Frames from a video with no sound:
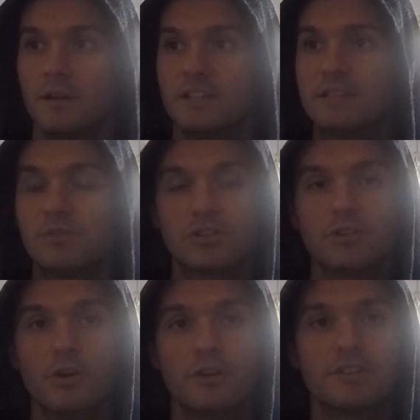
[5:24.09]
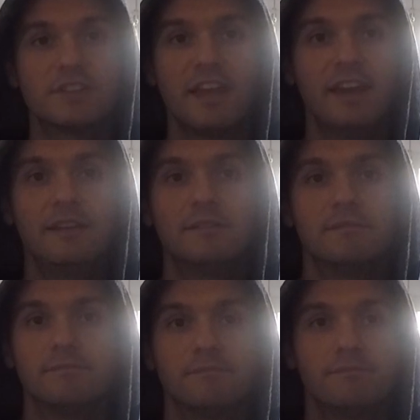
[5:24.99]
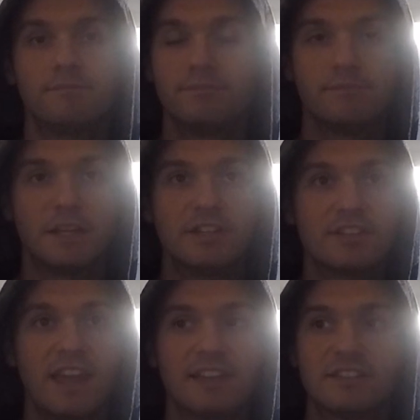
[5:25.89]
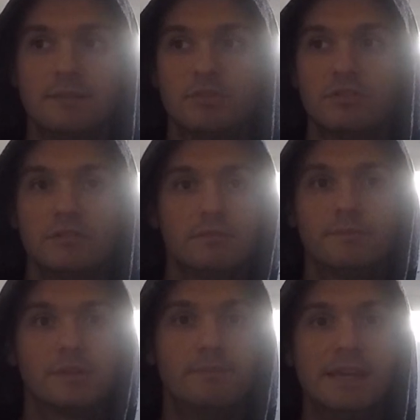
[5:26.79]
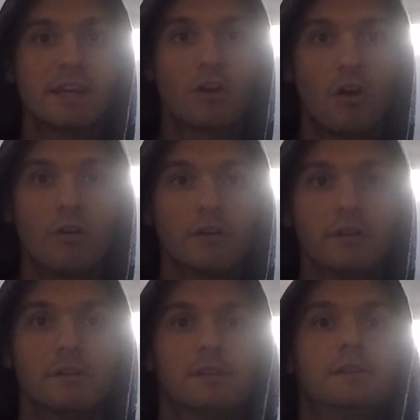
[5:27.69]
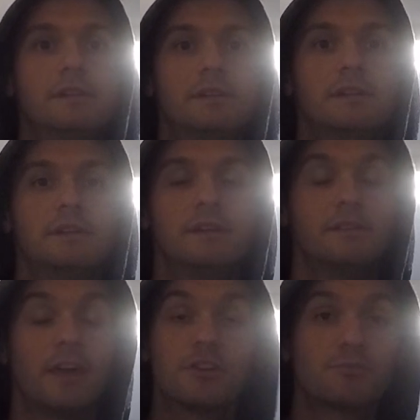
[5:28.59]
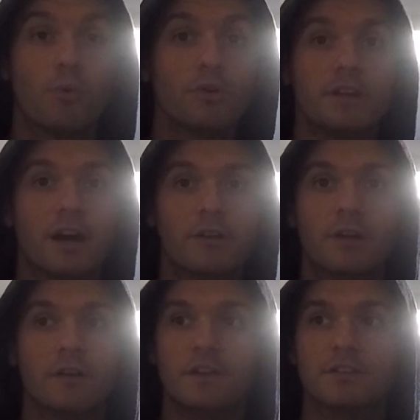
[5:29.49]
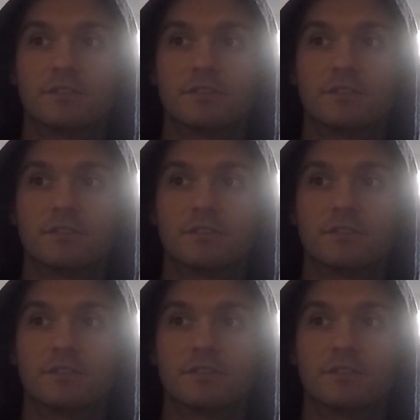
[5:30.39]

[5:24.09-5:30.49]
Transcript: It seems like Toyota just can't seem to make a car that is sporty. I don't know.